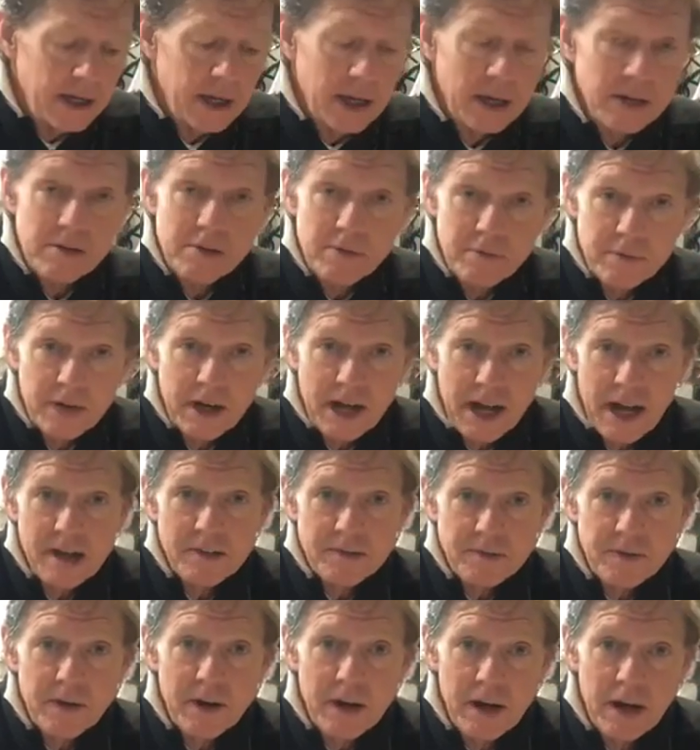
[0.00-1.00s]
And you're free to
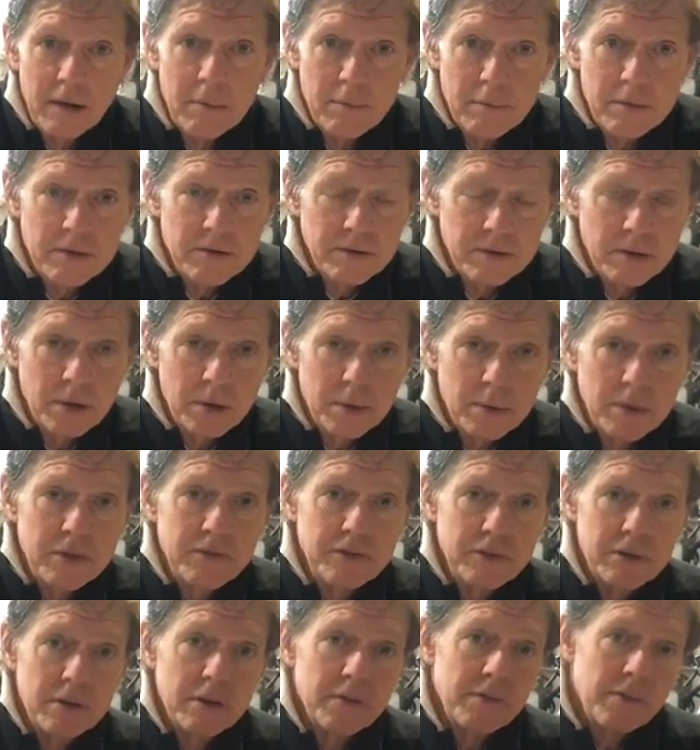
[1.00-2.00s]
ask for help. So
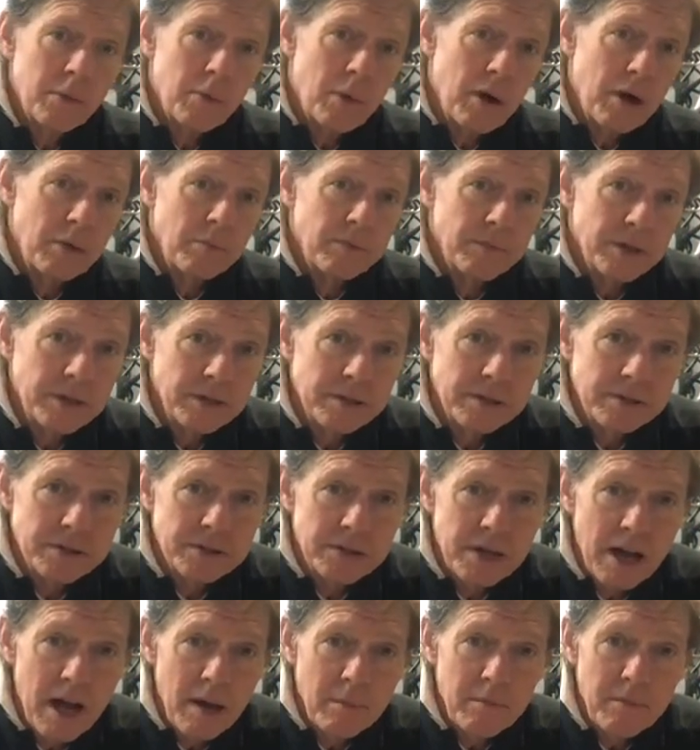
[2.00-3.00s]
if you're overwhelmed in your
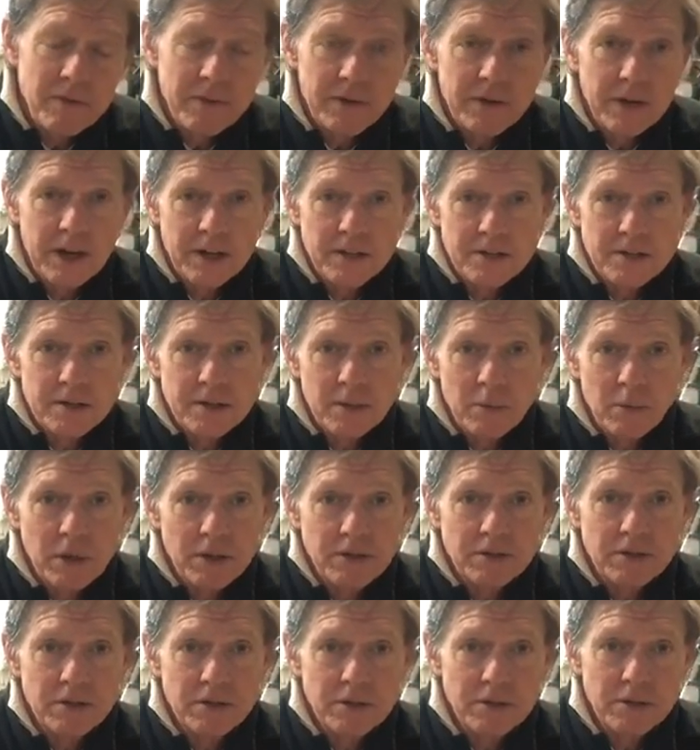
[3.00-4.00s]
job, if you're not sure
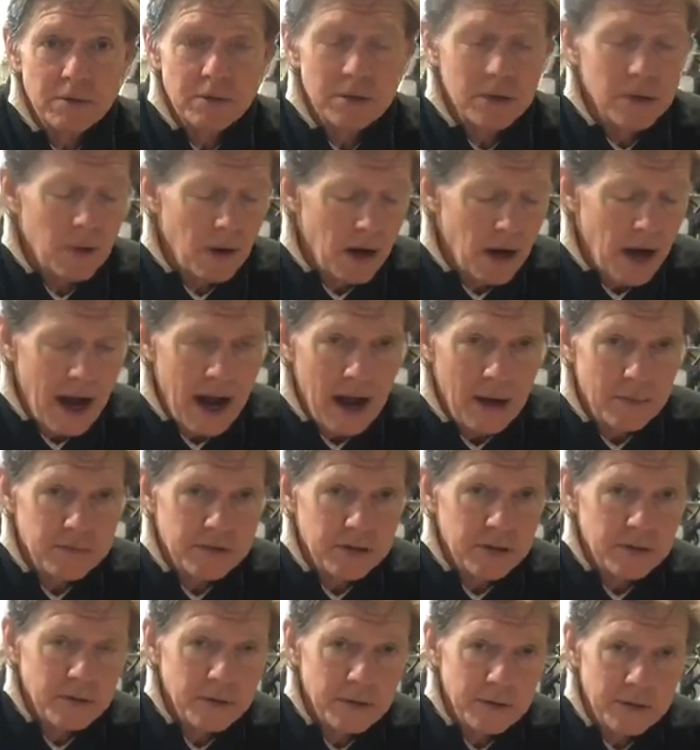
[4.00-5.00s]
what to do, you are
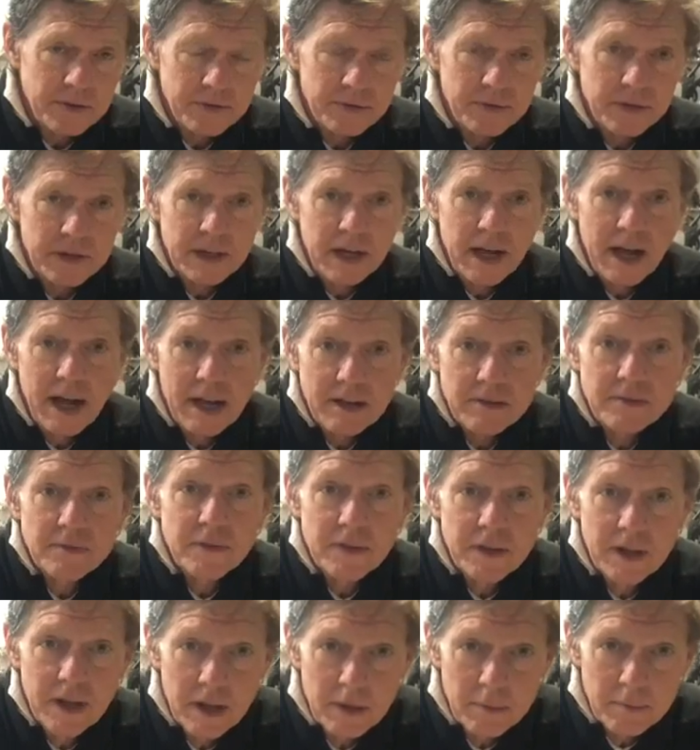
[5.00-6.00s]
absolutely free to ask
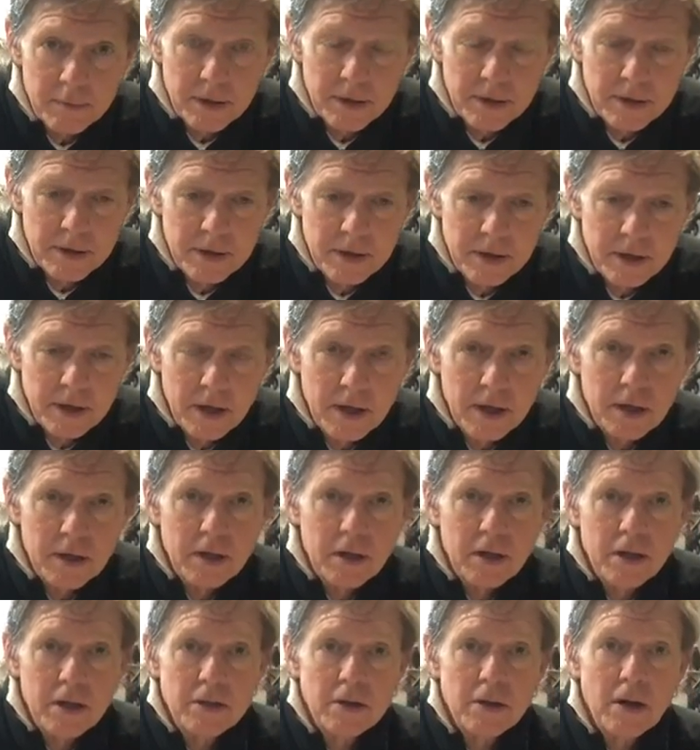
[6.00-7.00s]
for help.
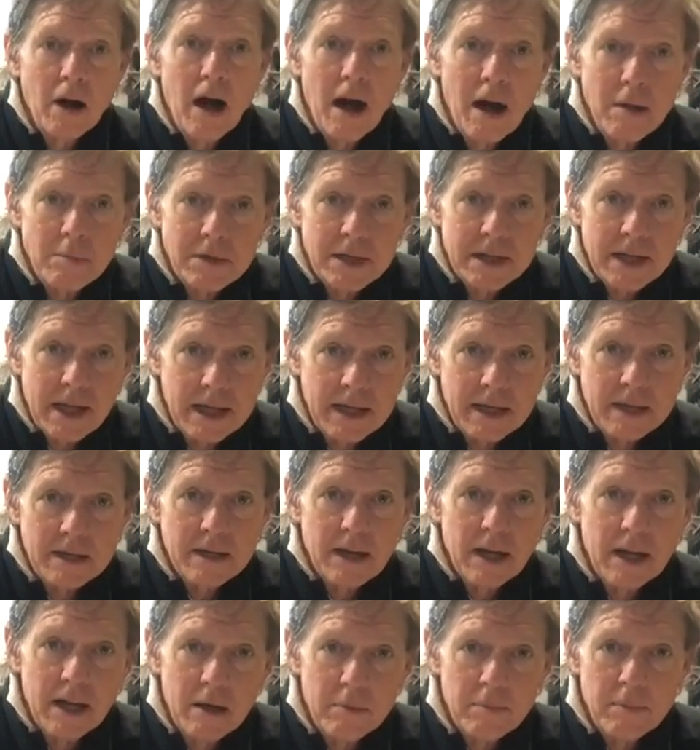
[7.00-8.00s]
You're obligated
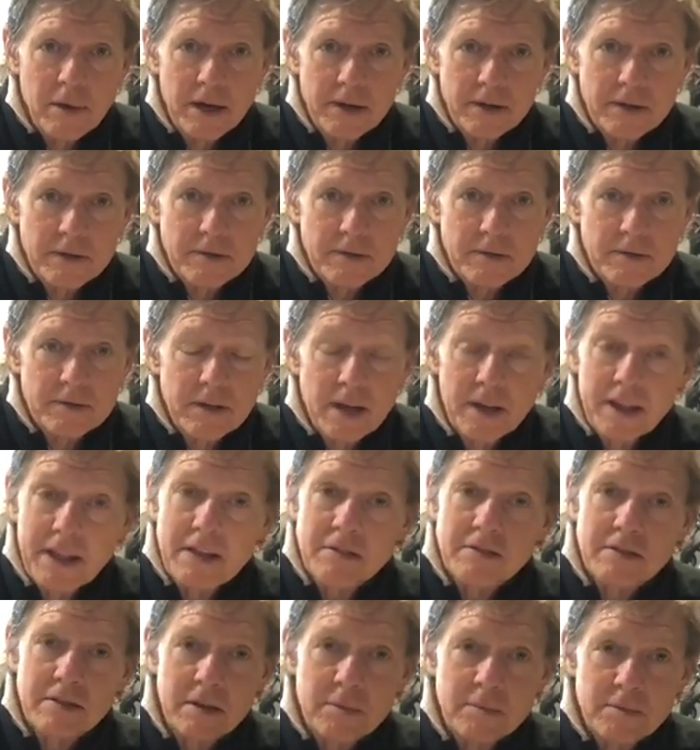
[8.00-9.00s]
to help others. Now
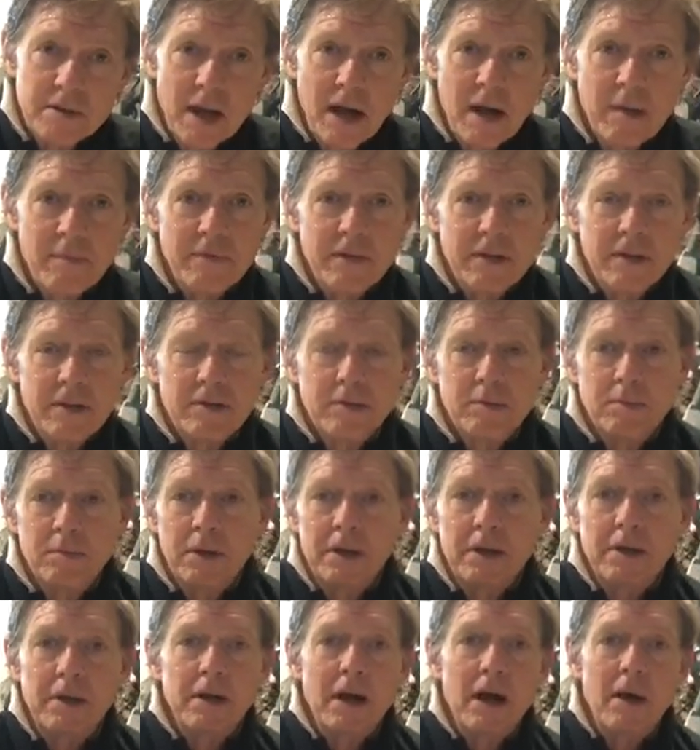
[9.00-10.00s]
that seems obvious,
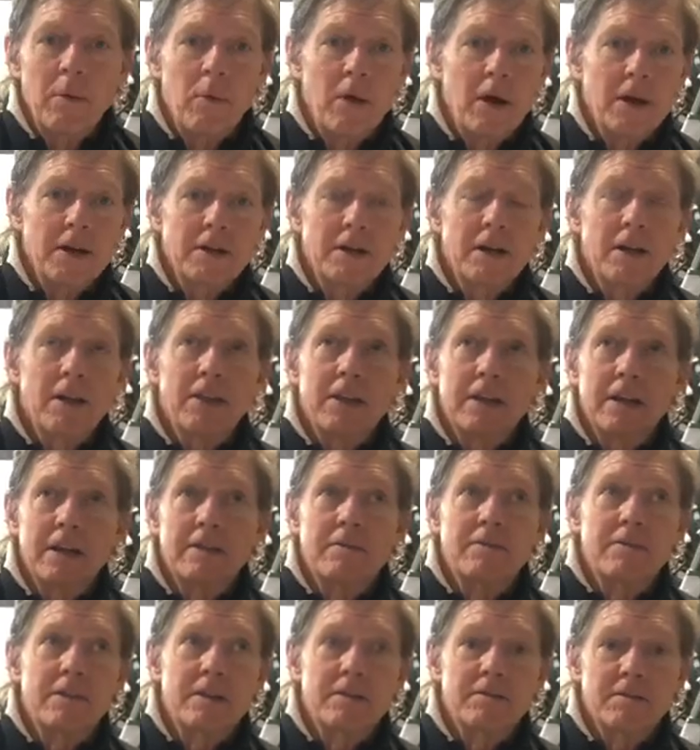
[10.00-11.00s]
but I want you to think
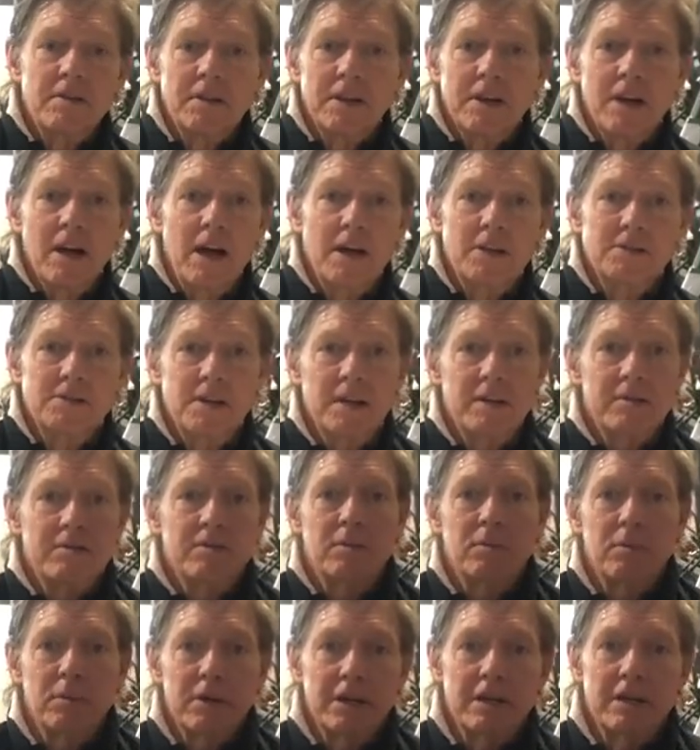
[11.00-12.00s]
of these in the
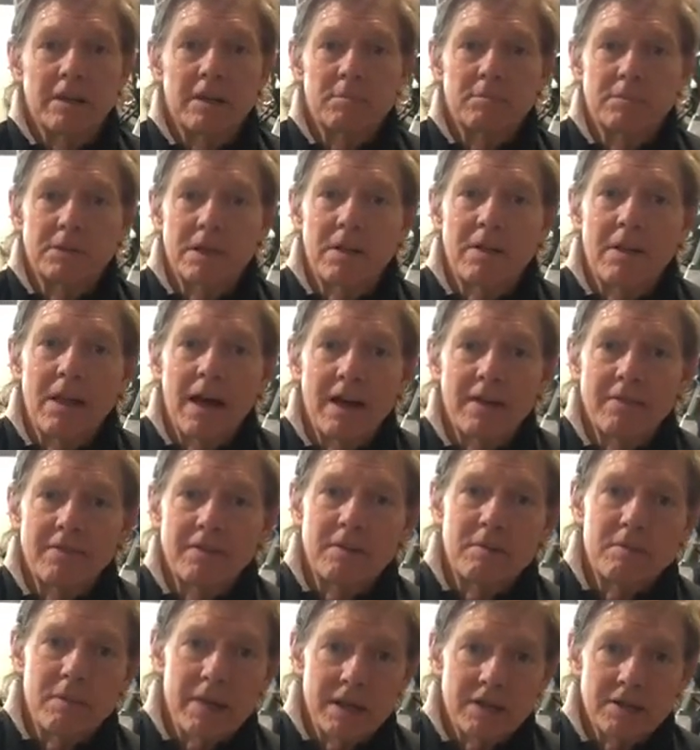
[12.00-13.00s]
context of bringing them to life
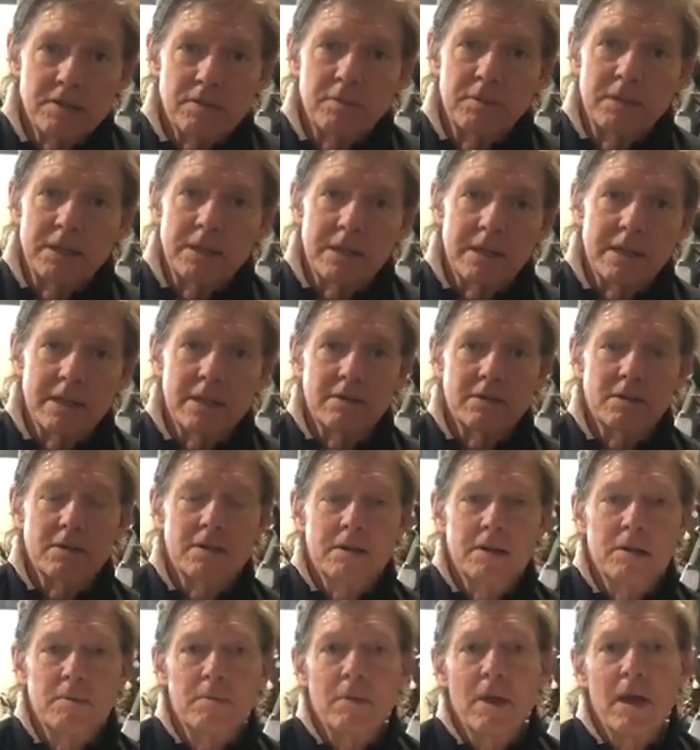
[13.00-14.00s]
in management and
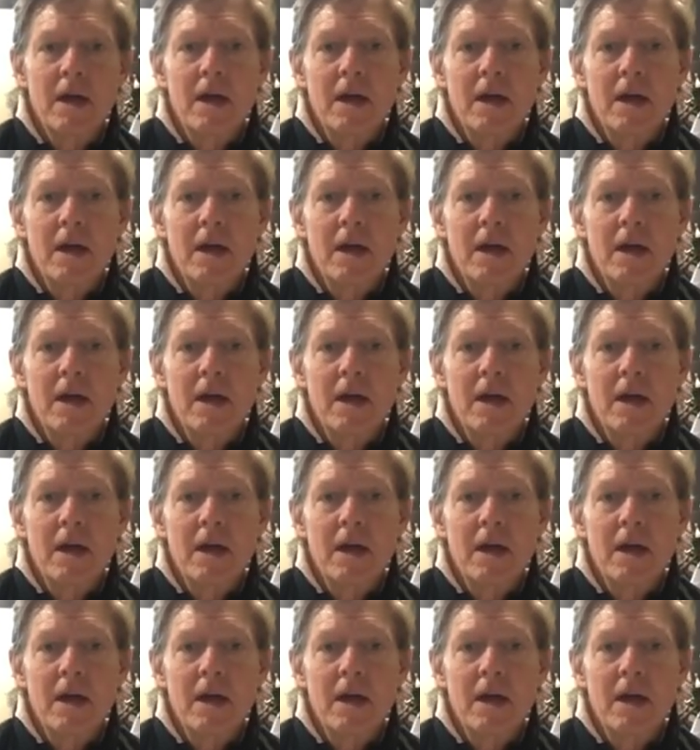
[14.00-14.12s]
leadership,